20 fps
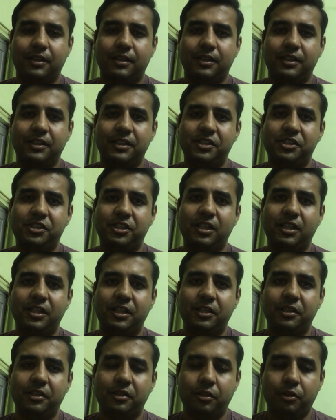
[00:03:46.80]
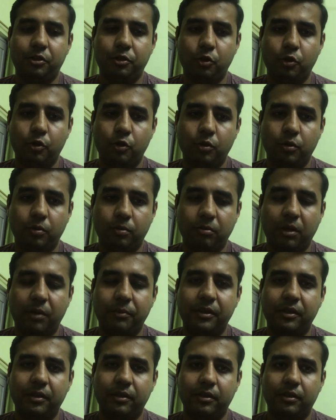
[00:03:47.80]
Initially, you, I
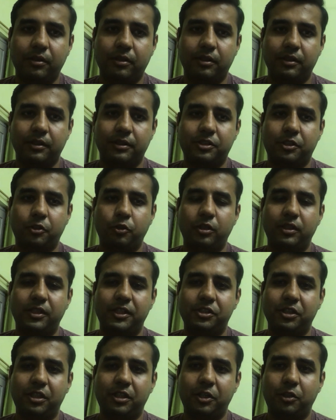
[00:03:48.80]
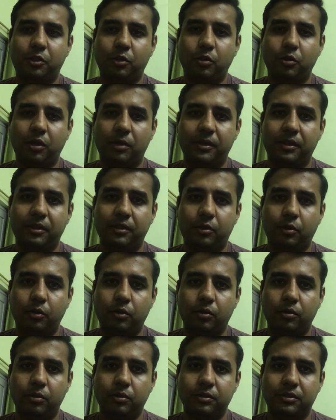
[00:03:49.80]
mean, you initially to, I mean,
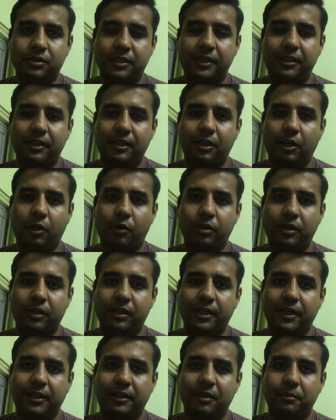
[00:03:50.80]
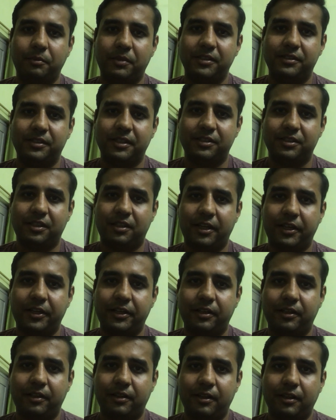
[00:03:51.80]
to settle down and get the basics
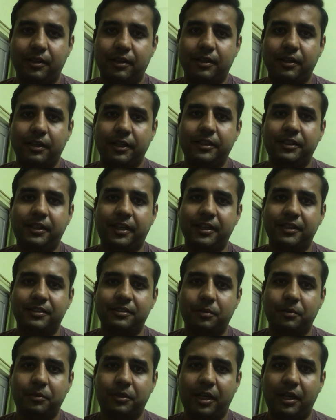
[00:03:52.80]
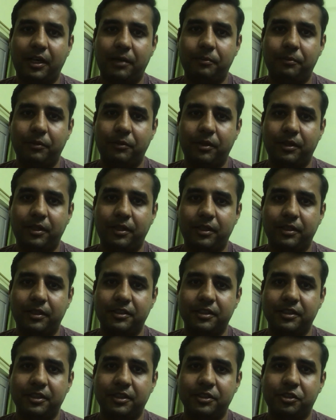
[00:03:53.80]
right, it takes some time
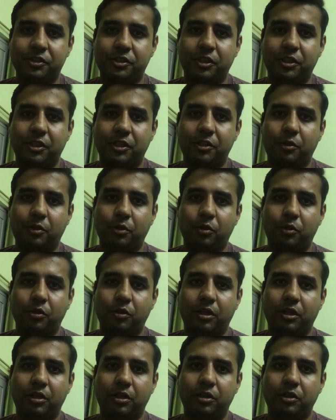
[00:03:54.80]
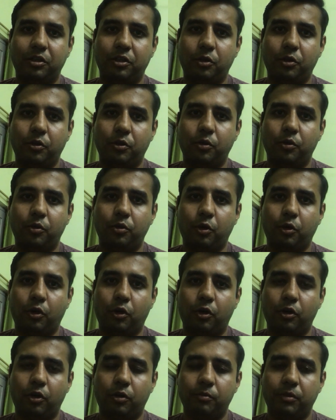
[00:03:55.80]
adjusting to the new normal.
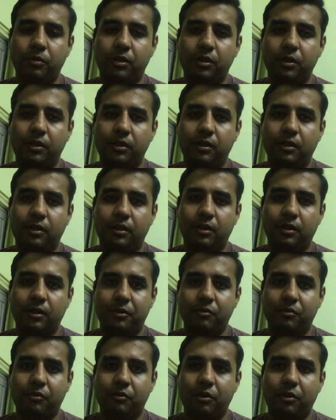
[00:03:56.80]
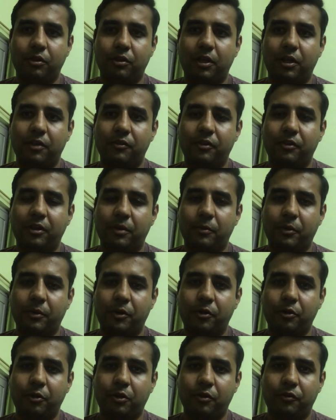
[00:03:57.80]
So even if it does, uh, you
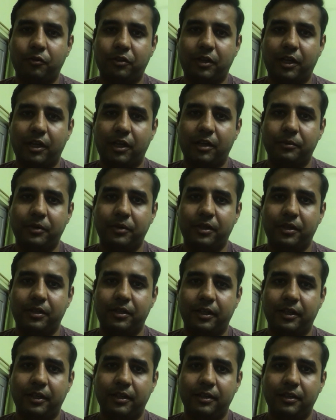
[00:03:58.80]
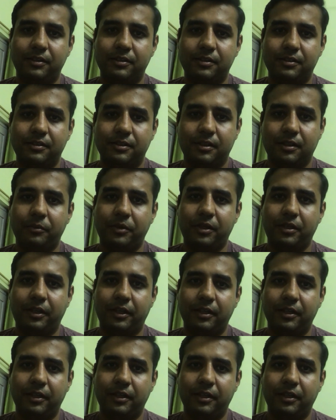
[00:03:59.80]
take your time, whatever amount of time it